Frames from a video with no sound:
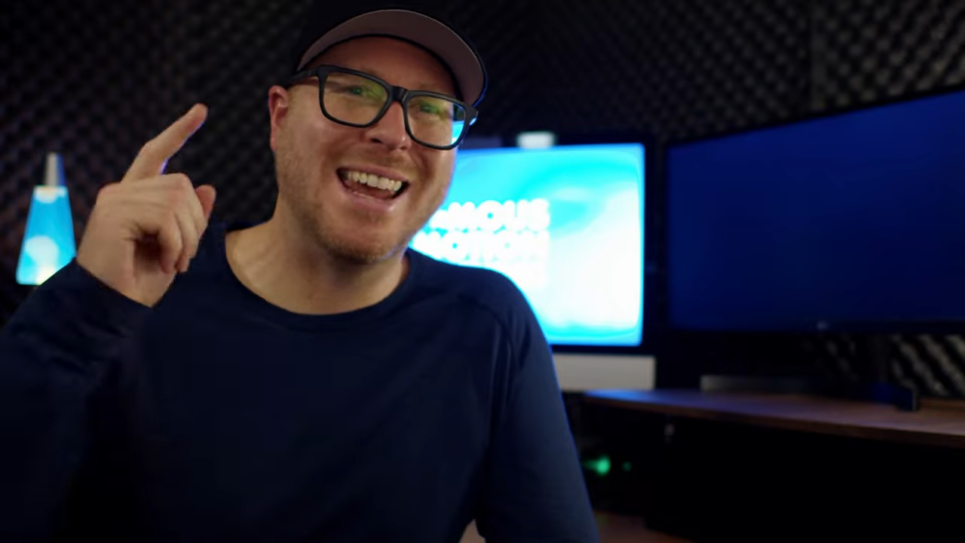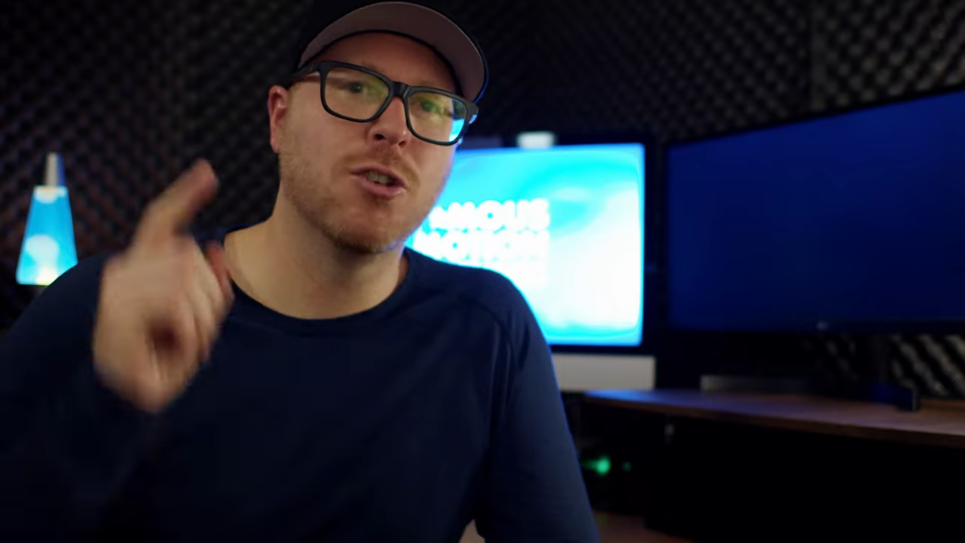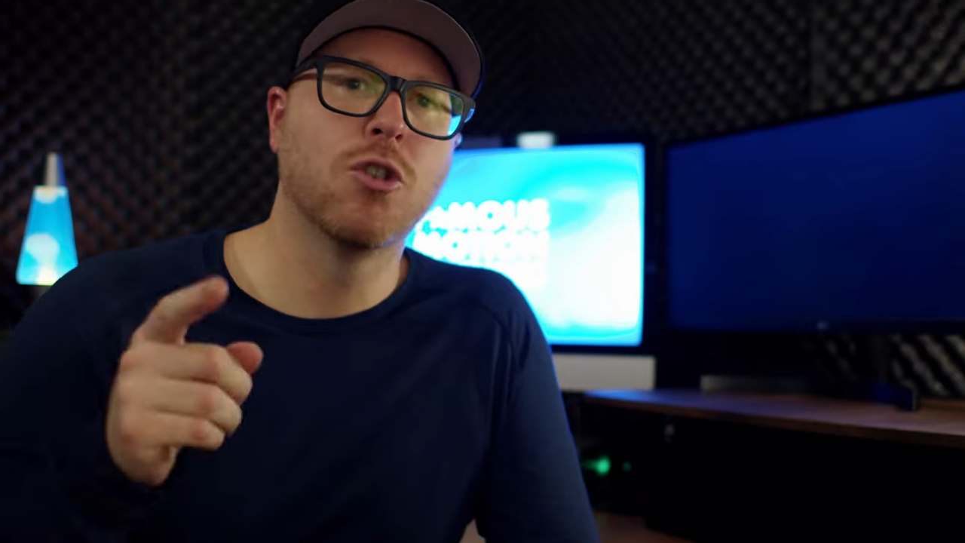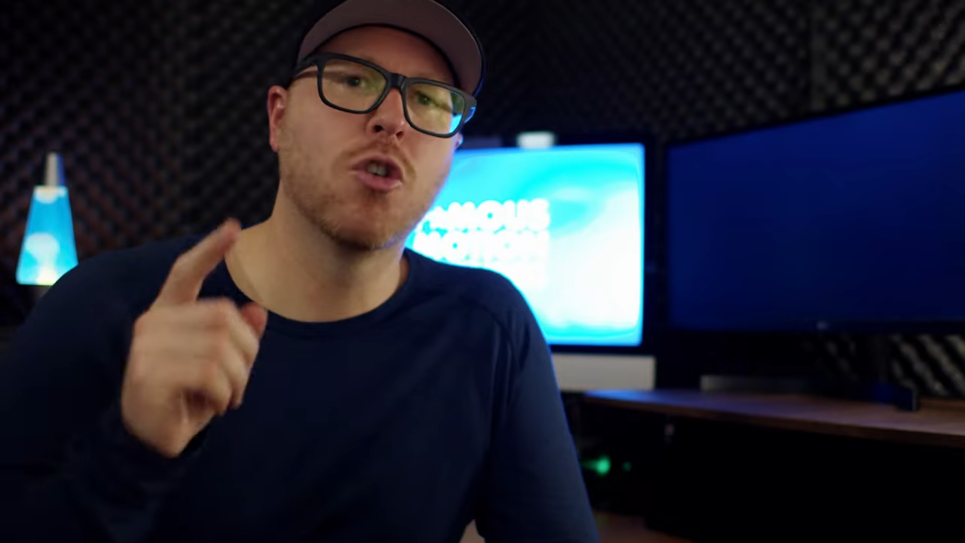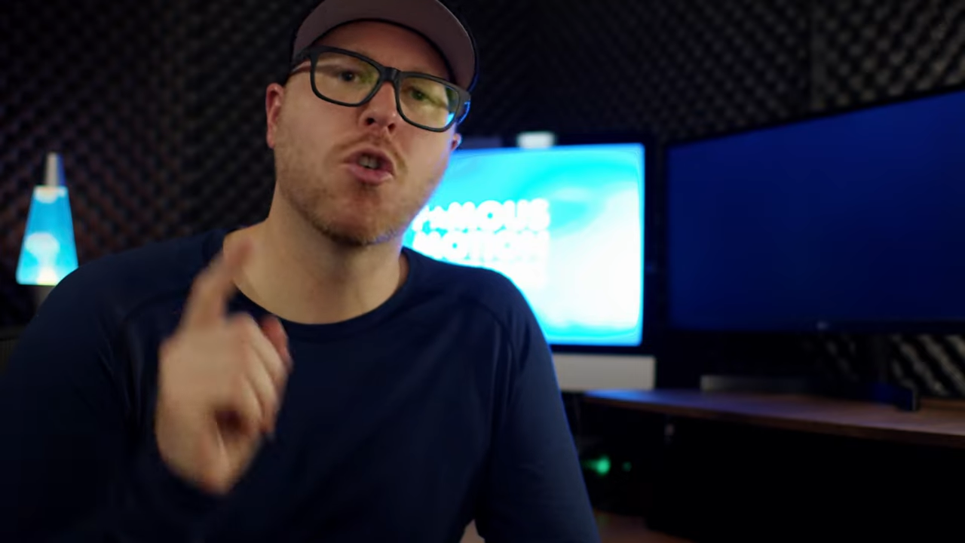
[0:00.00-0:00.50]

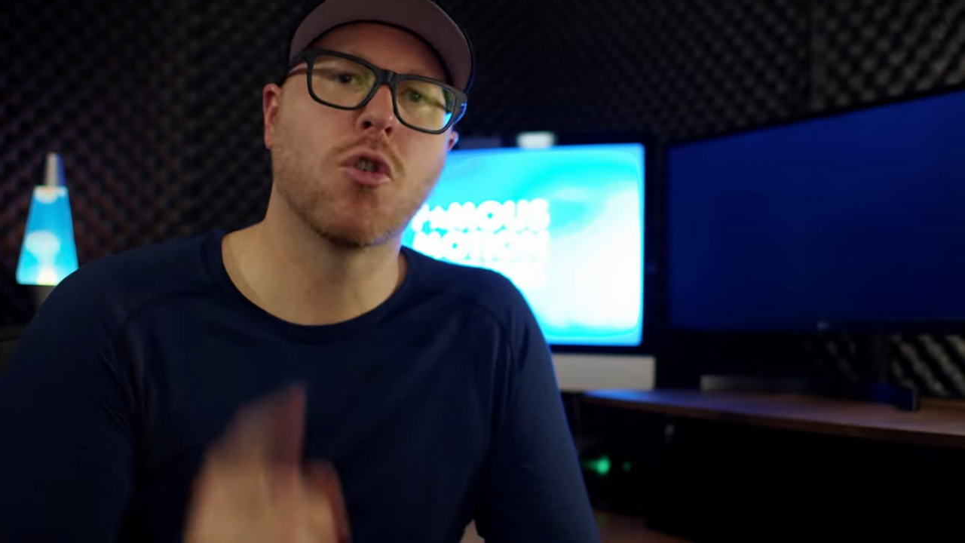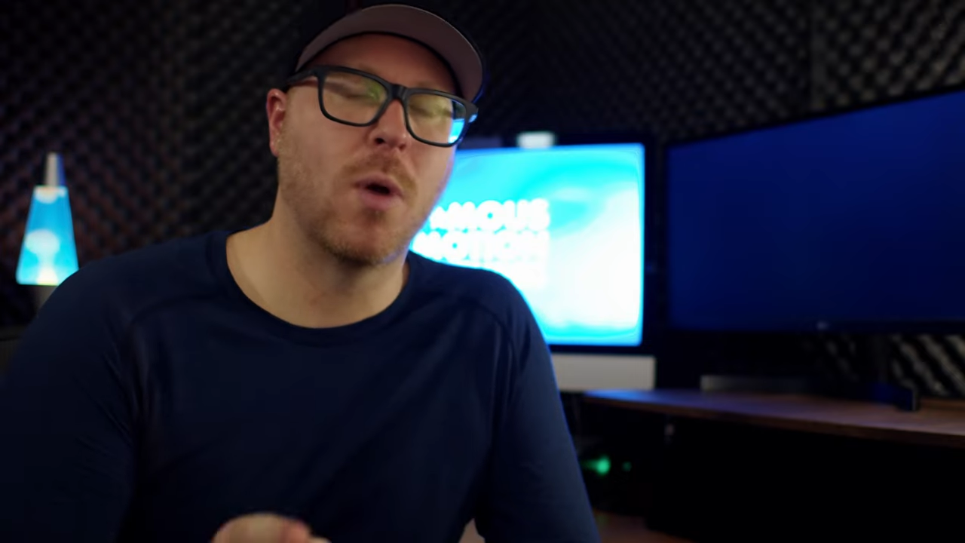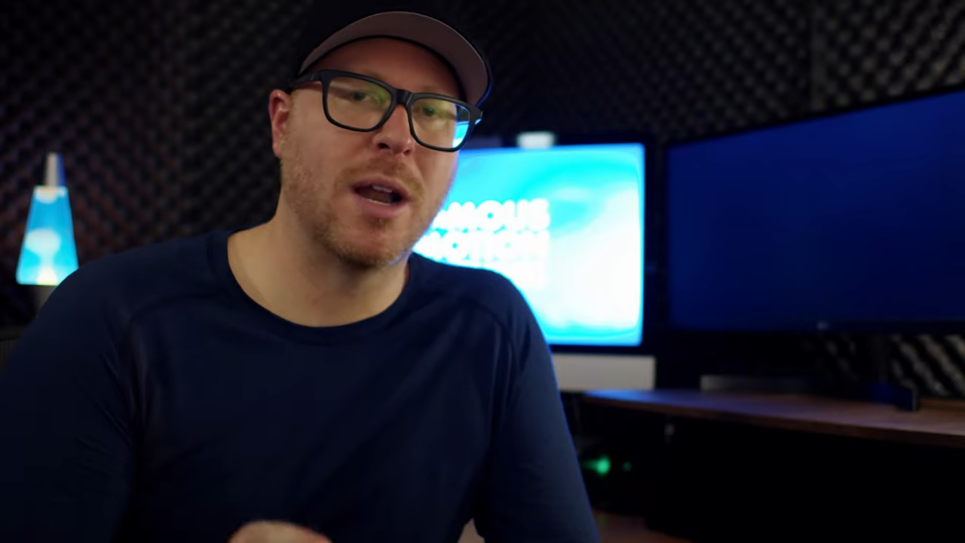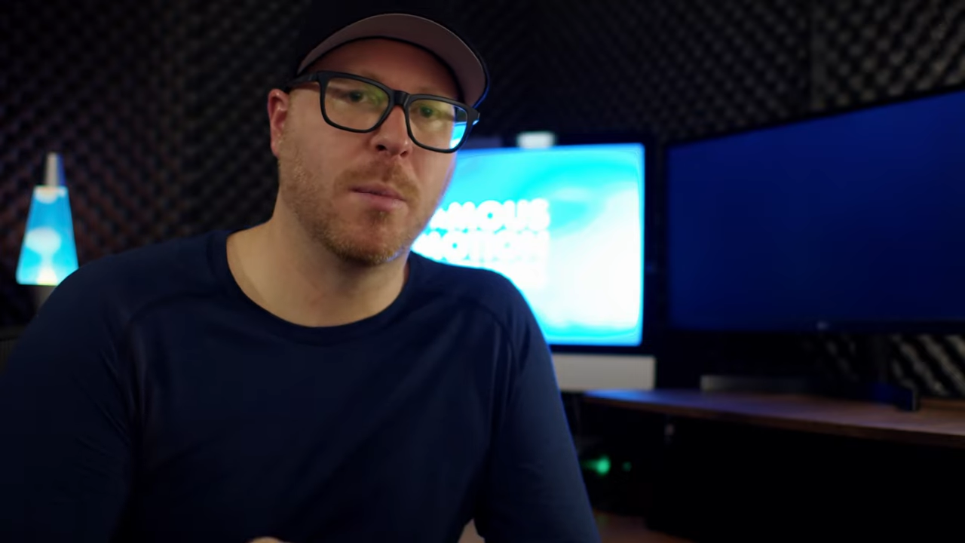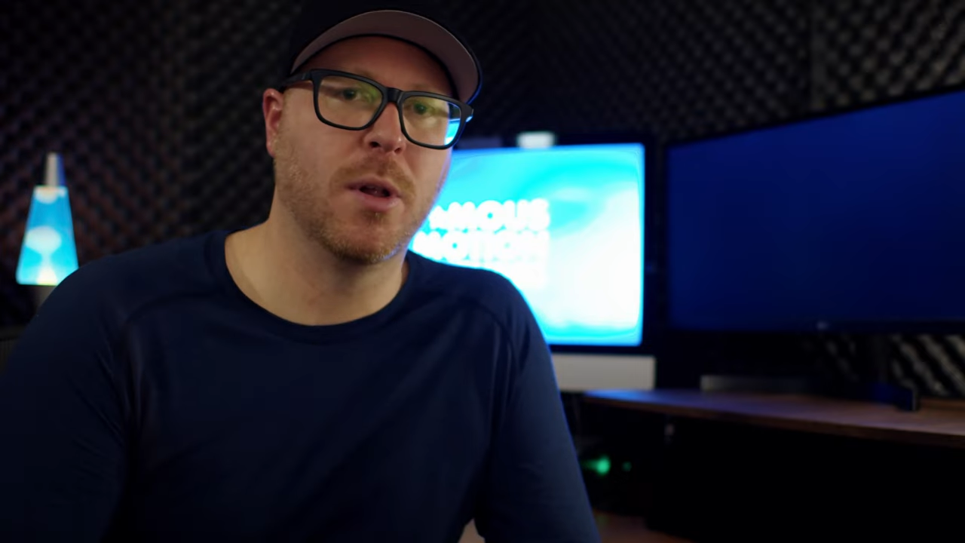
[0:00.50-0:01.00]

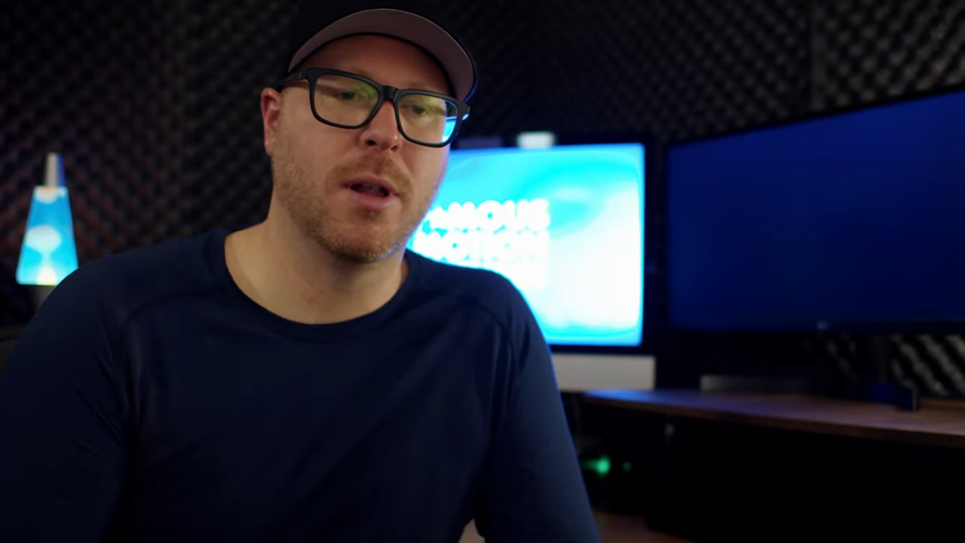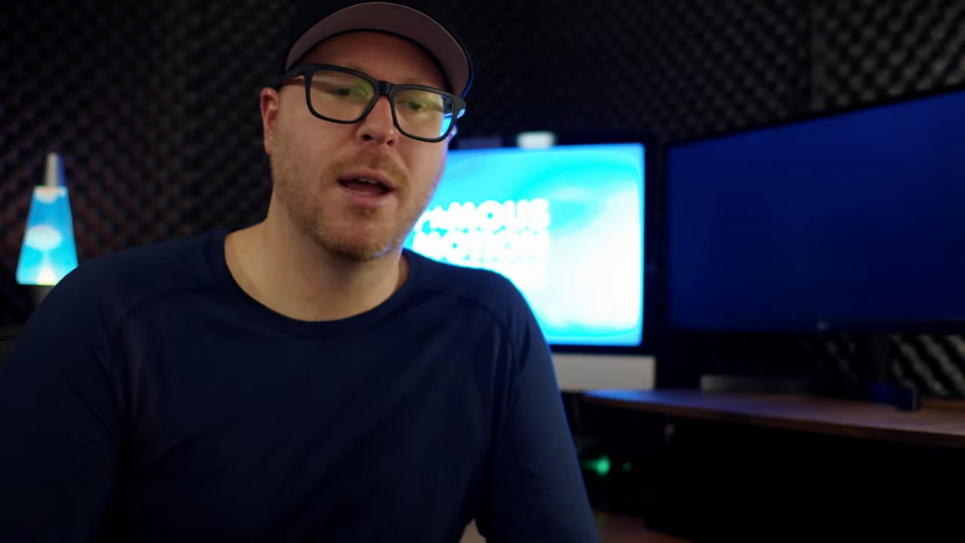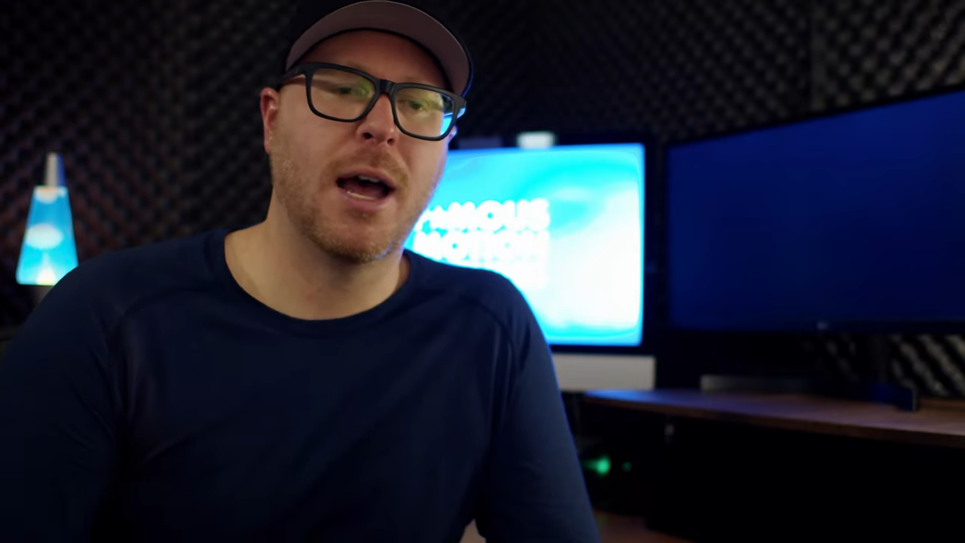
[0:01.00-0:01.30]
incredible.